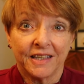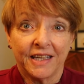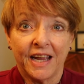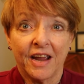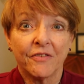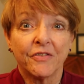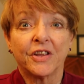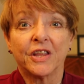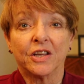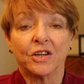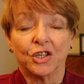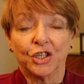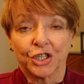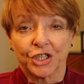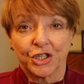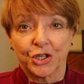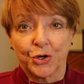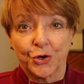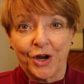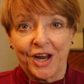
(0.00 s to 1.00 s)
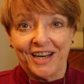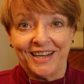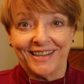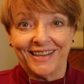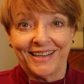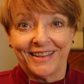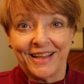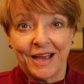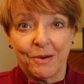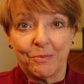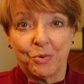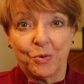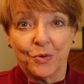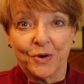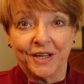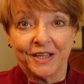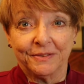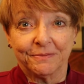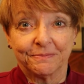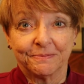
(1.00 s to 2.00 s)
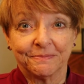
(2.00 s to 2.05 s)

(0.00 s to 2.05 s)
Everything looks great at that point.